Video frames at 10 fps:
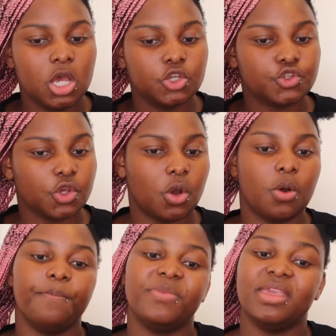
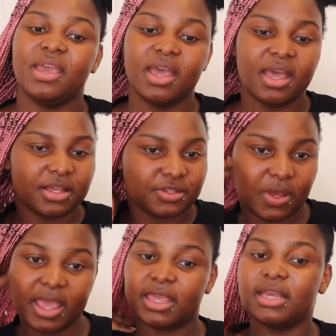So yeah, so
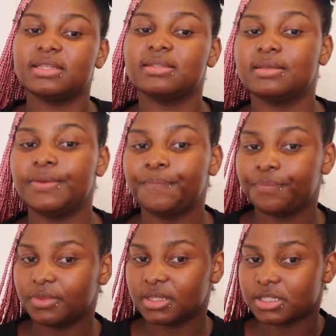I guess
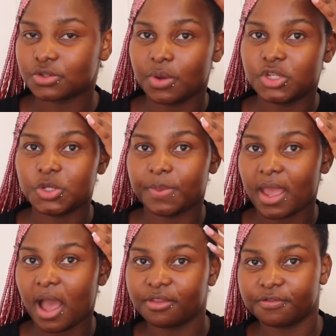this is going to be
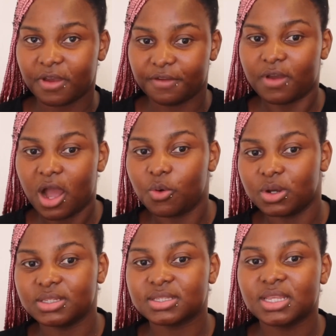out of 5
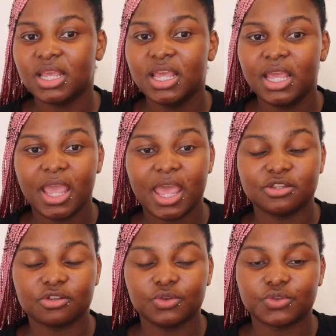hours,
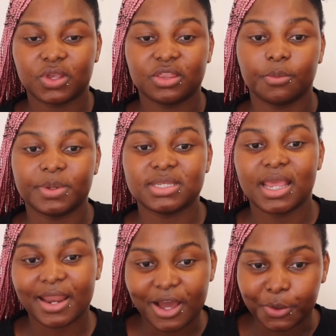and altogether will be
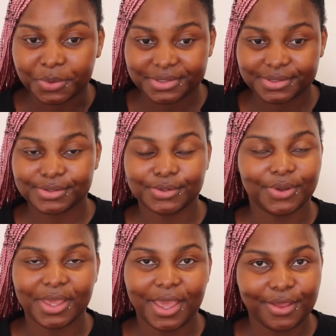10 hours.
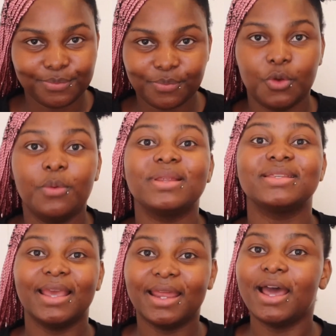Okay, will be
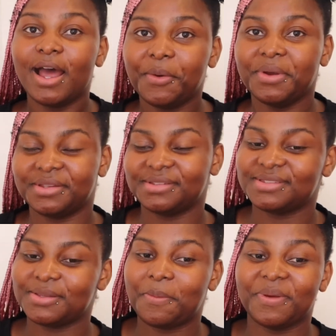10 hours.
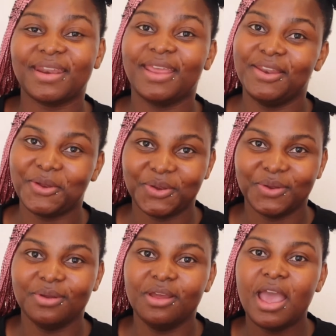But
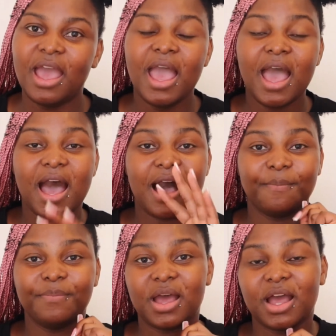anywho,
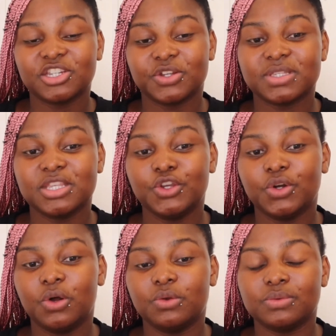I shall see you
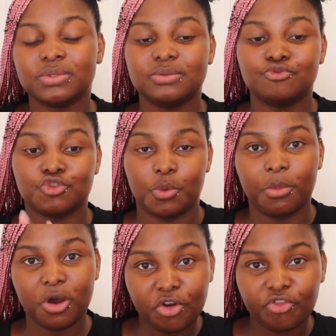all
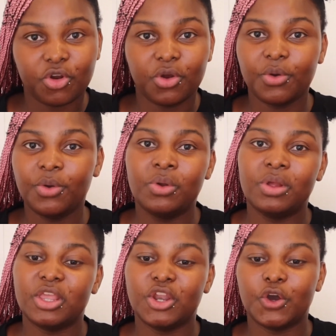tomorrow,
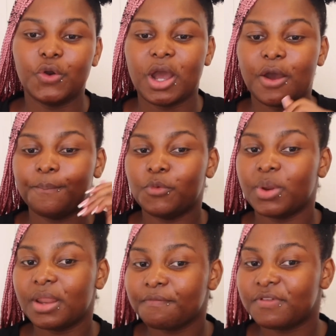you know,
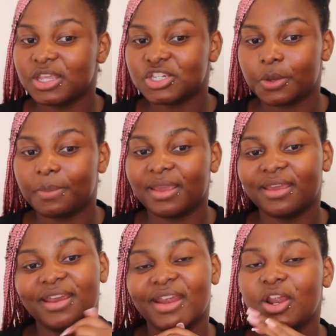when I'm finishing my
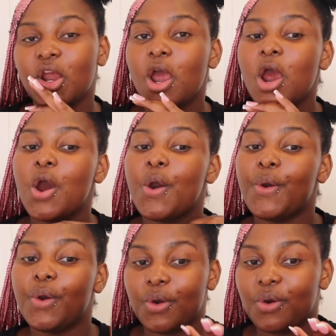hair
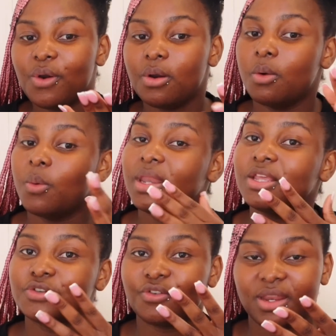or when
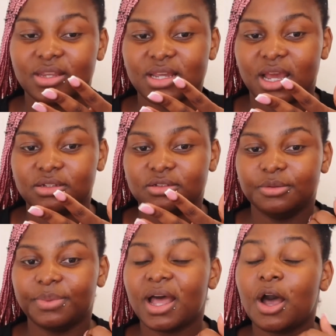it's already done,
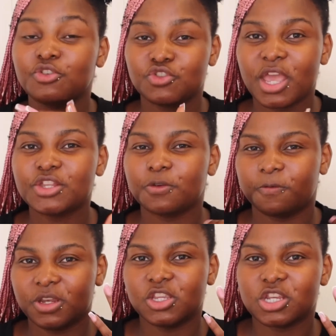but I'll try to
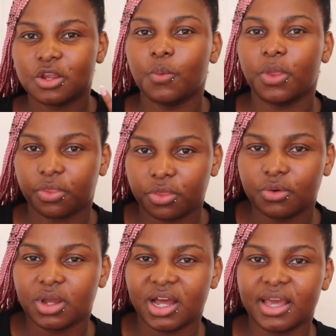finish it with
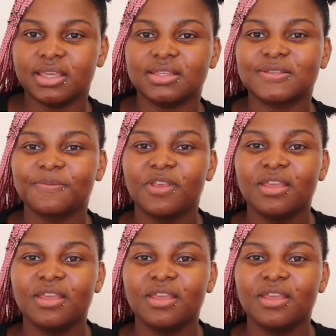you guys.